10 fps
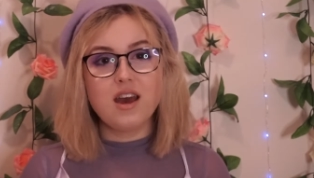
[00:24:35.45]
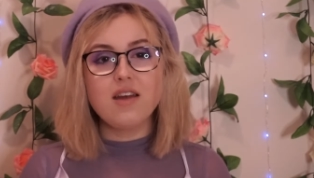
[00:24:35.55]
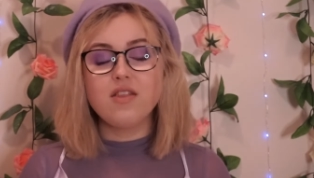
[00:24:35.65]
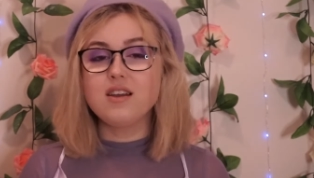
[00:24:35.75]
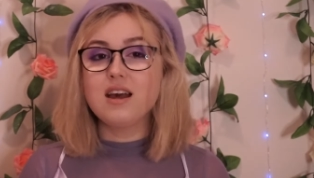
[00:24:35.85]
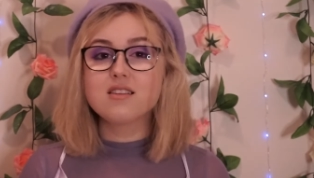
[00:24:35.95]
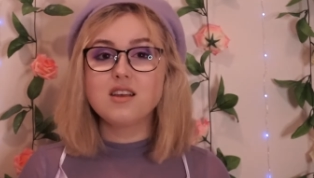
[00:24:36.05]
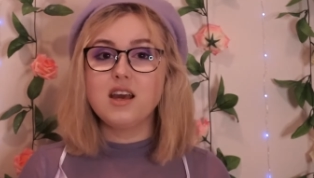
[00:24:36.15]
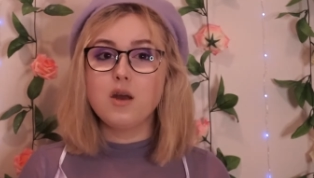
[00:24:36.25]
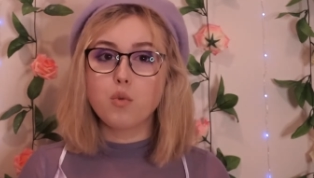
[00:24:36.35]
that
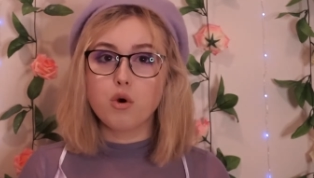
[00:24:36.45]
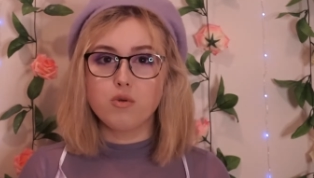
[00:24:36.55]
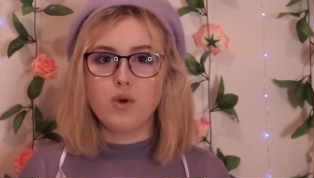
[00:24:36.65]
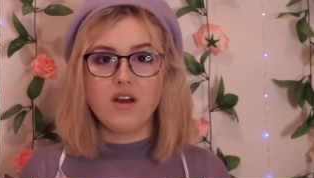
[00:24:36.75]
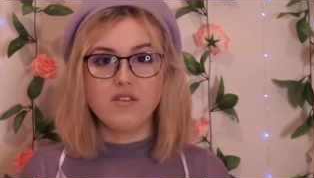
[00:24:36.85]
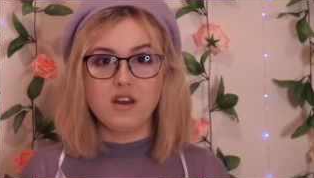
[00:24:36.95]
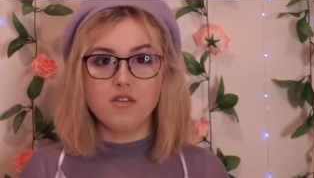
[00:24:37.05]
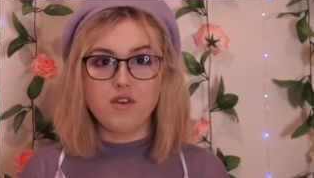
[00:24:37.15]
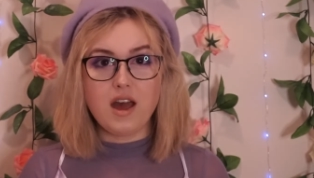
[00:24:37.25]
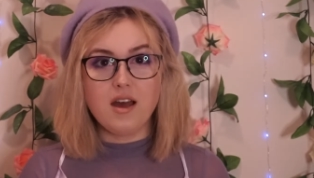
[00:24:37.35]
Natalie and Warren were having an
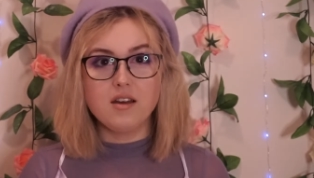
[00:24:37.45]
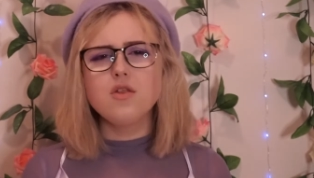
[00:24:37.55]
affair.